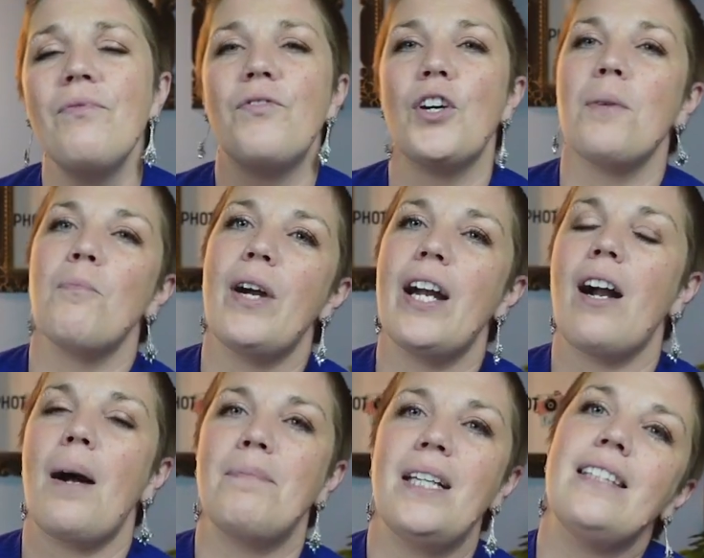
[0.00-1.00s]
Firmware
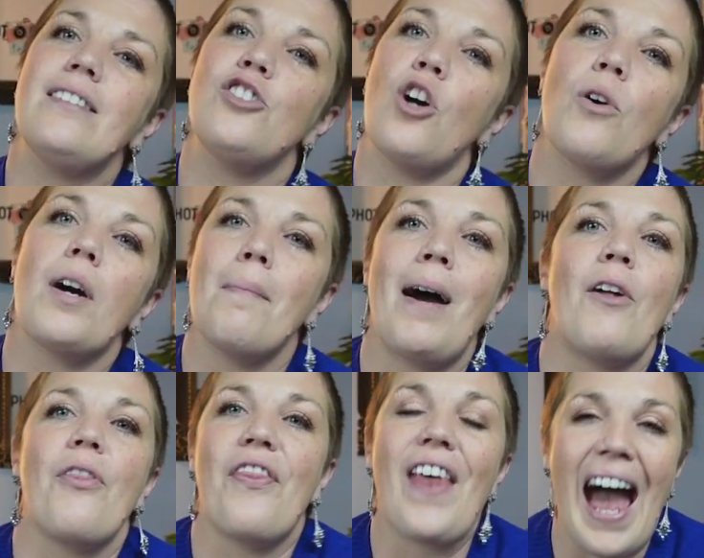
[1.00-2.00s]
updates don't come
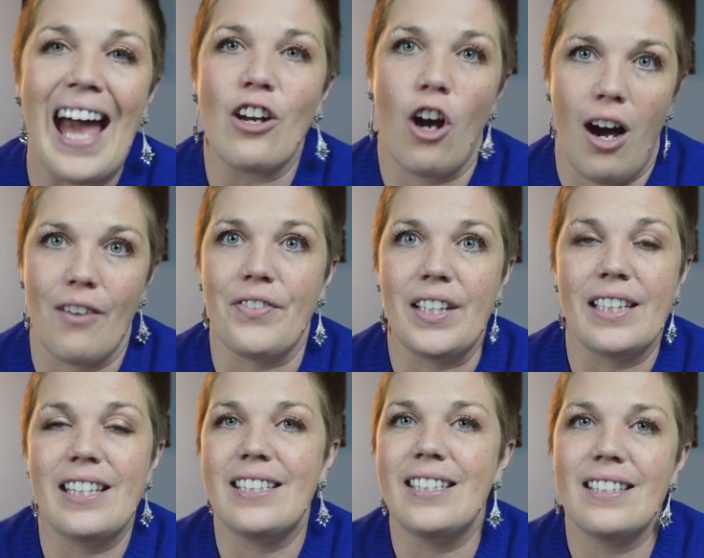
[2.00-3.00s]
out that often.
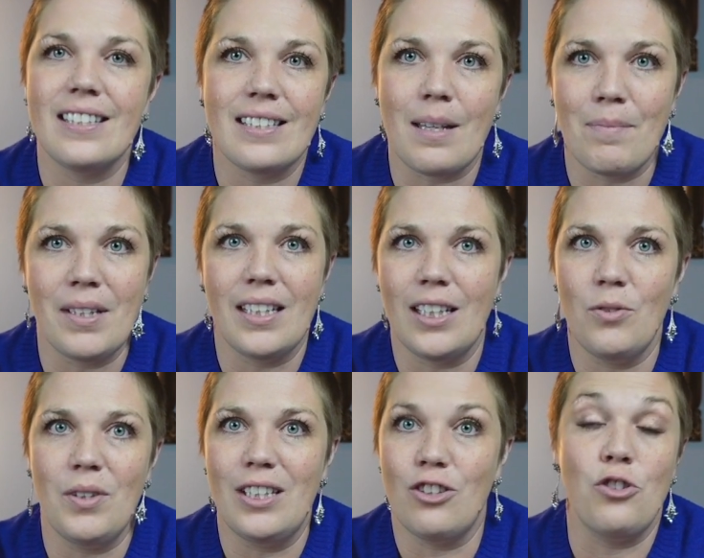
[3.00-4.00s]
This isn't something that you
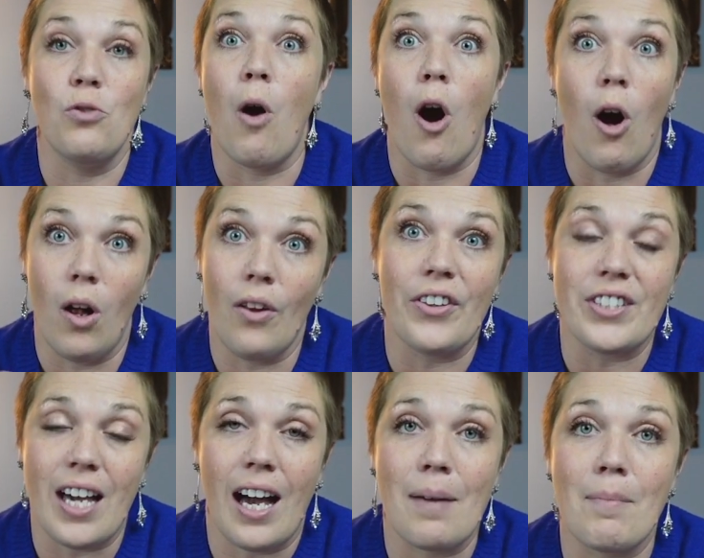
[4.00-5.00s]
need to do all the
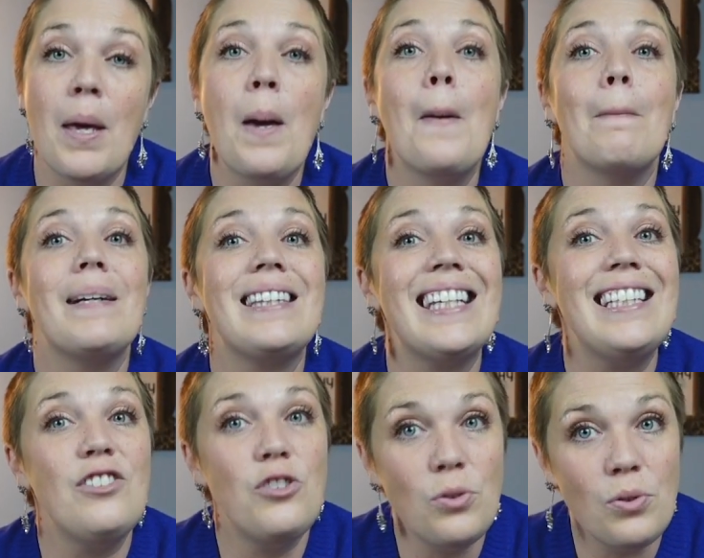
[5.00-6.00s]
time, but they
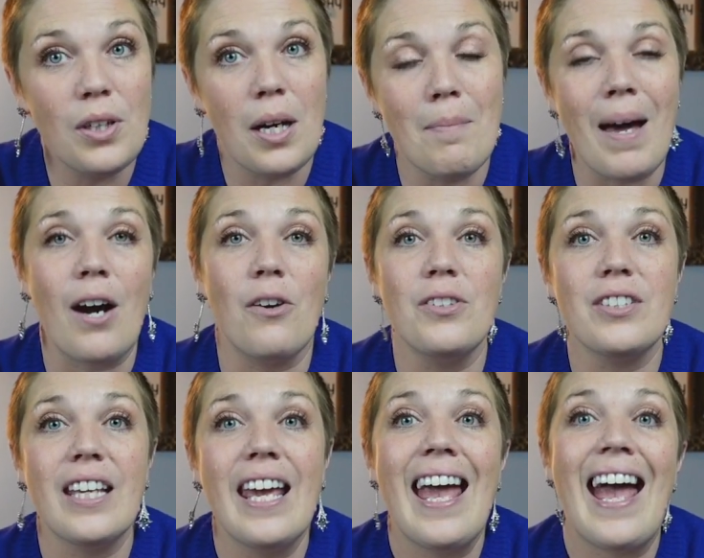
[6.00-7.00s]
do come out.
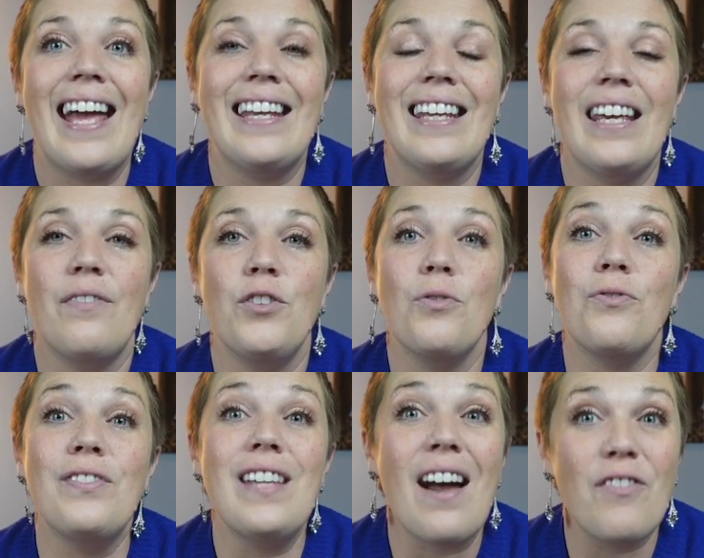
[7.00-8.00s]
And if you've
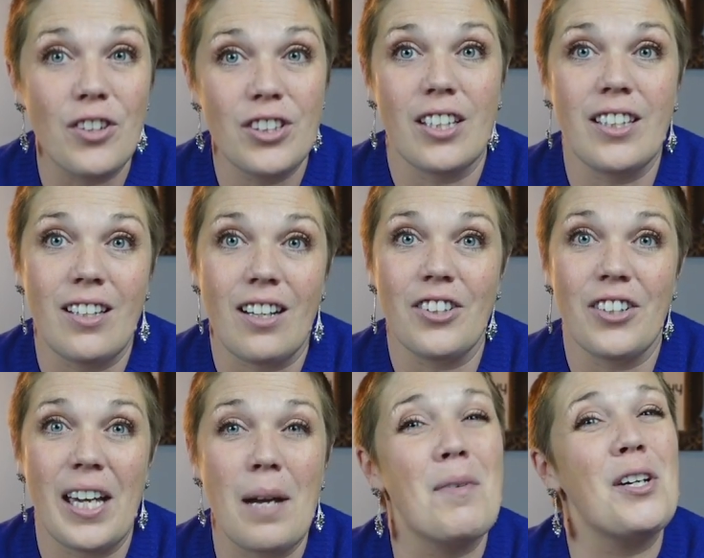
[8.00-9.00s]
never done it on your
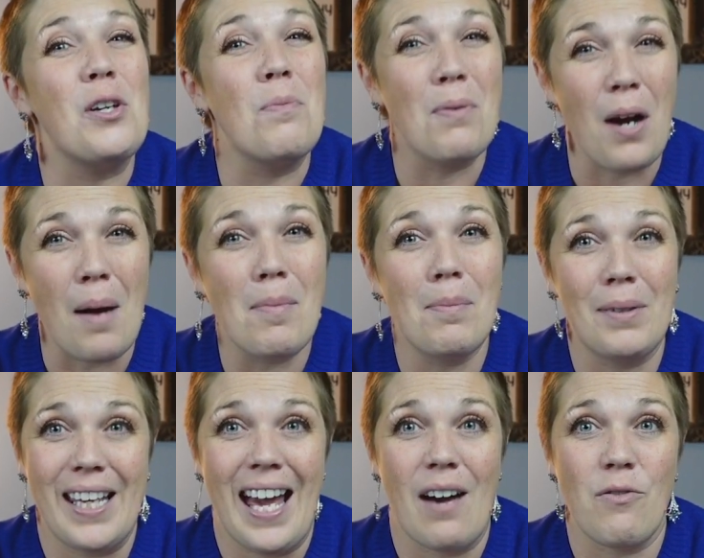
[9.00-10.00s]
camera, you
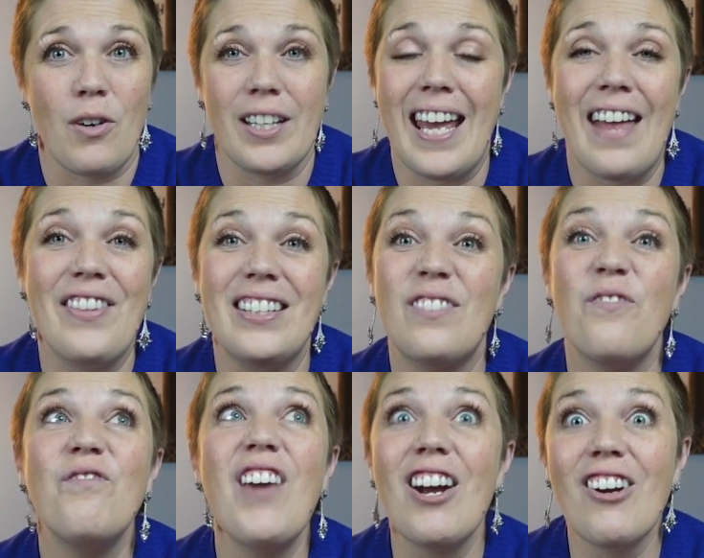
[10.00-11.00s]
probably have one. And it's
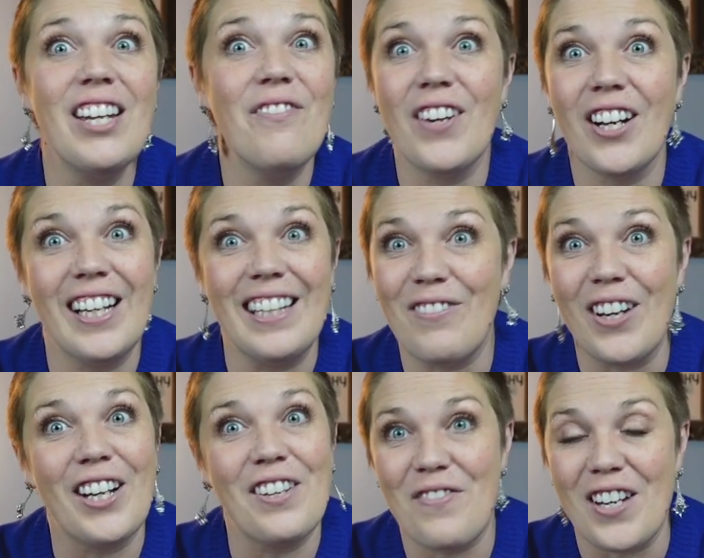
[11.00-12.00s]
very, very,
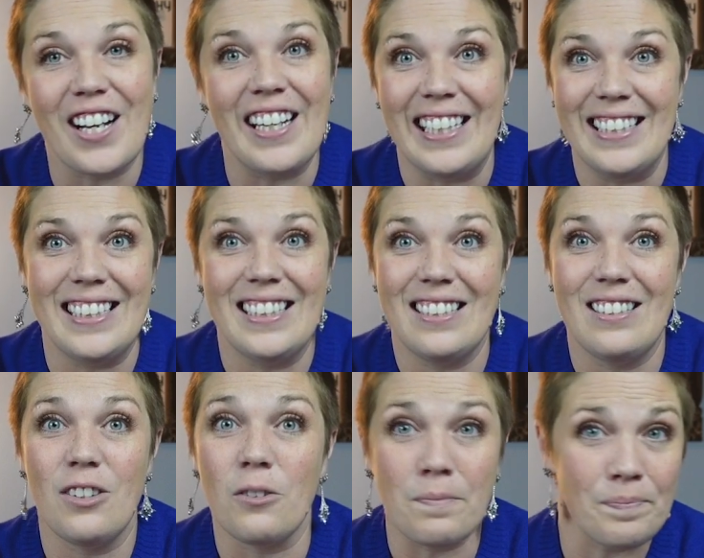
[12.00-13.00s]
very, very easy to
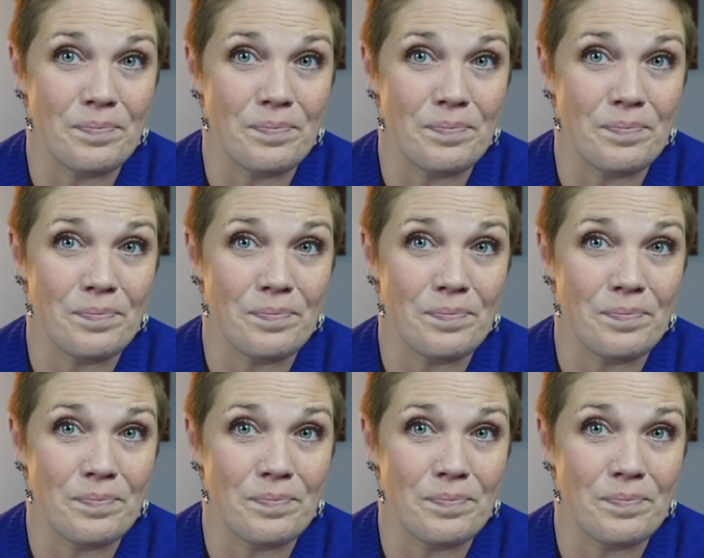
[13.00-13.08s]
do.